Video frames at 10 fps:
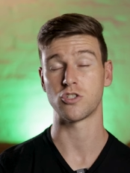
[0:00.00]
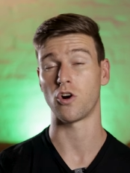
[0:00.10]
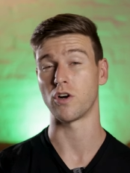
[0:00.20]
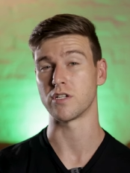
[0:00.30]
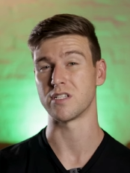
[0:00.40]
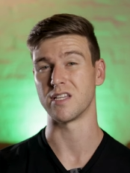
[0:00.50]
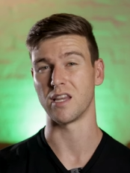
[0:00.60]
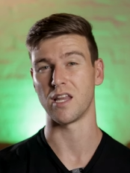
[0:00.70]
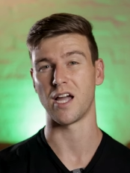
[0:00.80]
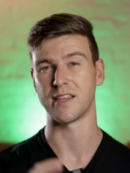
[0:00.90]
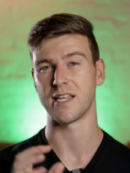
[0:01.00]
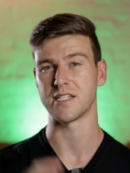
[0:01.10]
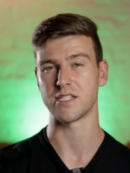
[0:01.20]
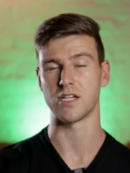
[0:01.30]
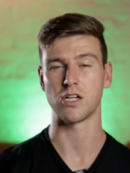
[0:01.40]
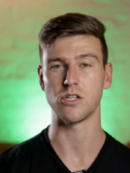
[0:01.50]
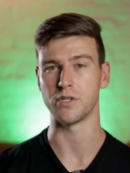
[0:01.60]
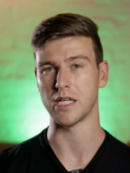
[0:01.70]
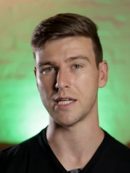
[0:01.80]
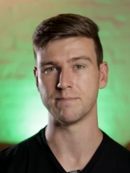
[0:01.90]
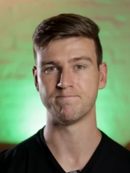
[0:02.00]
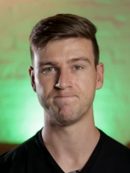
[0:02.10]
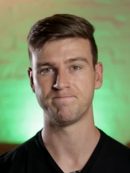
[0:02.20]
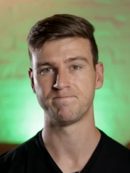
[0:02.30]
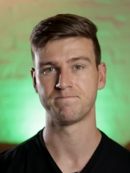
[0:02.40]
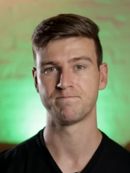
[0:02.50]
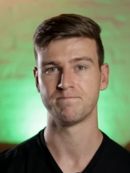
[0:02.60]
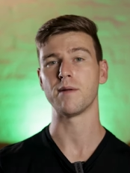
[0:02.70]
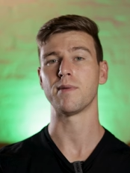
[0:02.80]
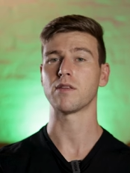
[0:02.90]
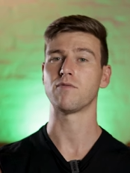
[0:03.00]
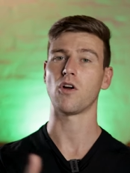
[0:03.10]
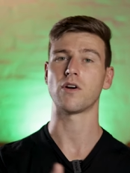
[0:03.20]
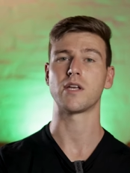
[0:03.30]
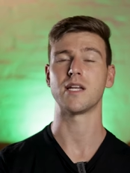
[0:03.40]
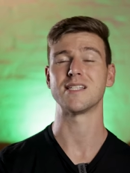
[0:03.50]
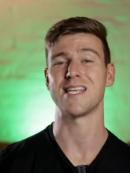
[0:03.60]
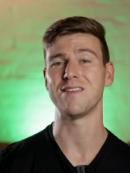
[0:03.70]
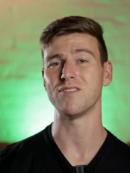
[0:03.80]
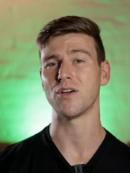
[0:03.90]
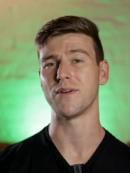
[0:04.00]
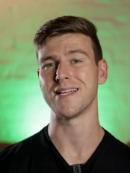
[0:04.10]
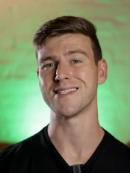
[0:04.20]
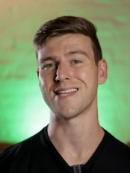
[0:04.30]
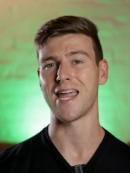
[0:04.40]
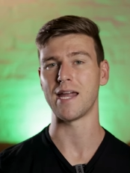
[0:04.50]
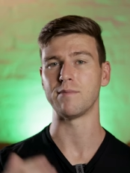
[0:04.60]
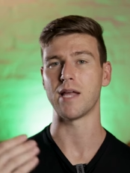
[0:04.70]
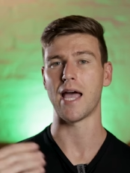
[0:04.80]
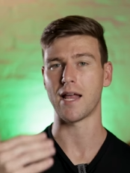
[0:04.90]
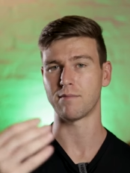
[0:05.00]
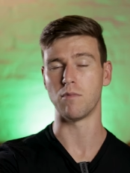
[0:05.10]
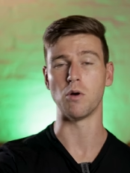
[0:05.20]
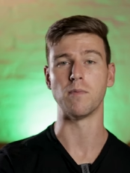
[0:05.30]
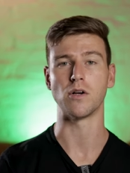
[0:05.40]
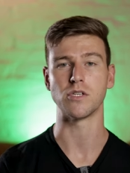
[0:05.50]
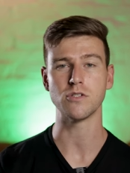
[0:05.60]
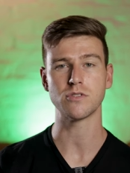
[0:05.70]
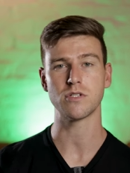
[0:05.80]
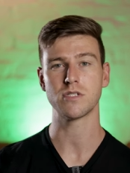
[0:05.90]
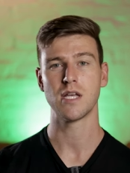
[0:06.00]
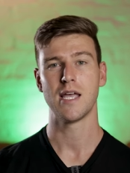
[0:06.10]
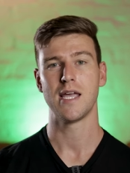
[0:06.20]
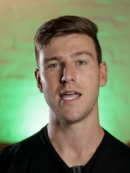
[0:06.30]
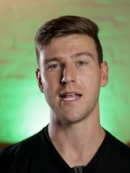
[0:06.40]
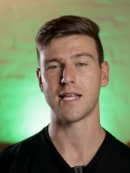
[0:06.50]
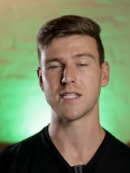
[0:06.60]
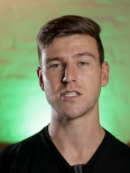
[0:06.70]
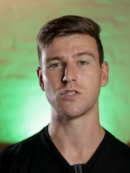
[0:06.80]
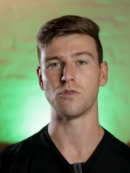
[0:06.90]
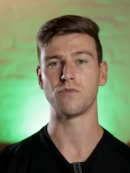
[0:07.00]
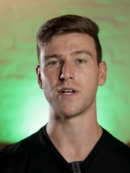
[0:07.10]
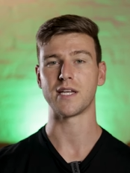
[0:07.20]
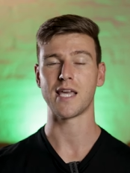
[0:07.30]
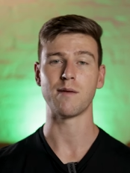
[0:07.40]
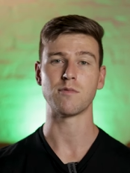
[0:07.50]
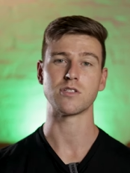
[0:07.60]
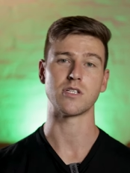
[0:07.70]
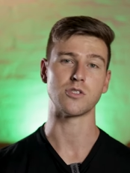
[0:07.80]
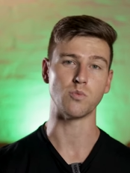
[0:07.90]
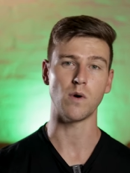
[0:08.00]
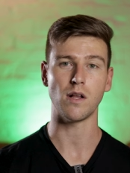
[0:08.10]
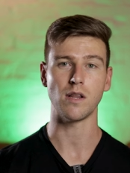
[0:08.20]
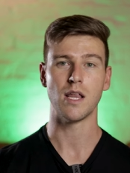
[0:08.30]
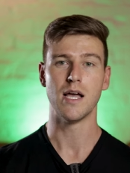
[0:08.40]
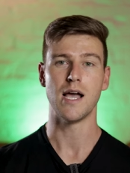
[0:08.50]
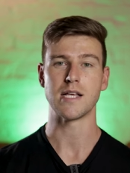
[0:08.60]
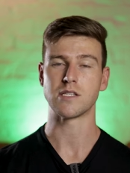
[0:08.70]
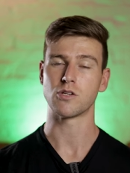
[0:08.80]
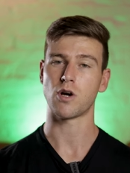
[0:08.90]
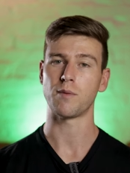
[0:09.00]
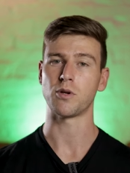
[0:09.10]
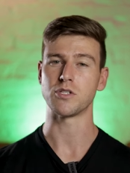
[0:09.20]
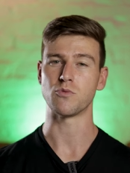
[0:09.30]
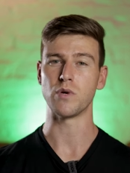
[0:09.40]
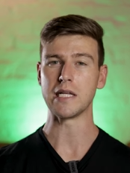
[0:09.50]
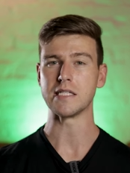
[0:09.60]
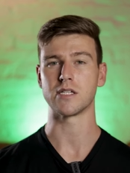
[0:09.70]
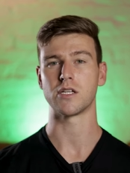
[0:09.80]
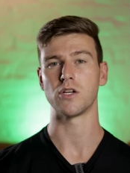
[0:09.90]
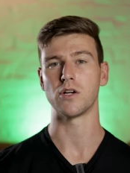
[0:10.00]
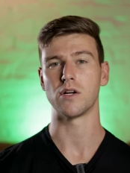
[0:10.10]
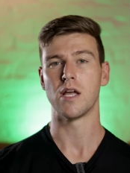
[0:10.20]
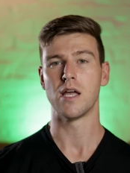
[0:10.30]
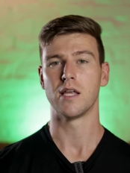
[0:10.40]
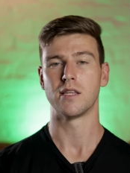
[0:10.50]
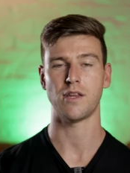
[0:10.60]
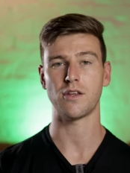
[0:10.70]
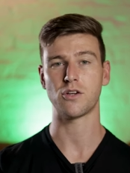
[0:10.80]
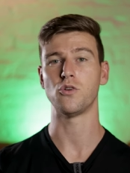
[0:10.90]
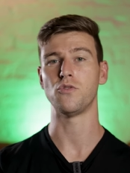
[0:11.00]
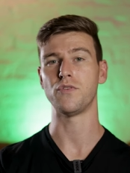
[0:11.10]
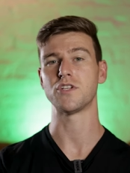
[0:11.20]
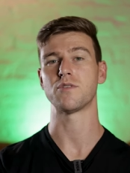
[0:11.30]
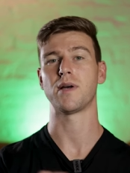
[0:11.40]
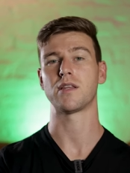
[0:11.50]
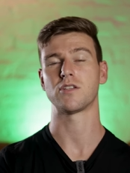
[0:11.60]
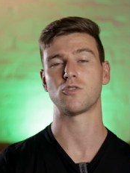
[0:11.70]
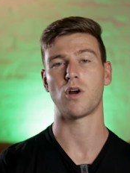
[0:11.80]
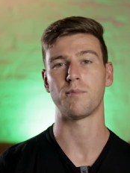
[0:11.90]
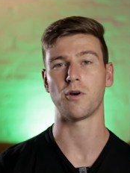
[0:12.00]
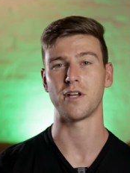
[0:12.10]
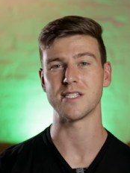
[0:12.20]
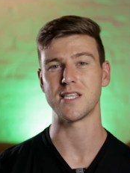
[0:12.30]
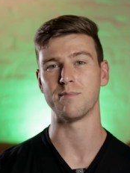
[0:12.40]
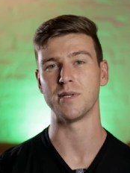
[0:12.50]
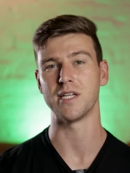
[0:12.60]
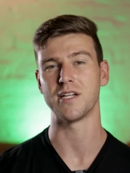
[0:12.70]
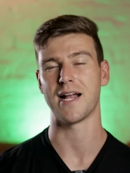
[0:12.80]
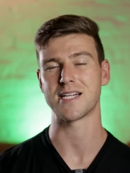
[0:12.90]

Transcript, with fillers: charge the light that is included. Now, what's great about the Vlogger kit is even though it is aimed at mobile users, it can still fit cameras as well, as the tripod is really secure. Now, another cool feature about the tripod is the ability to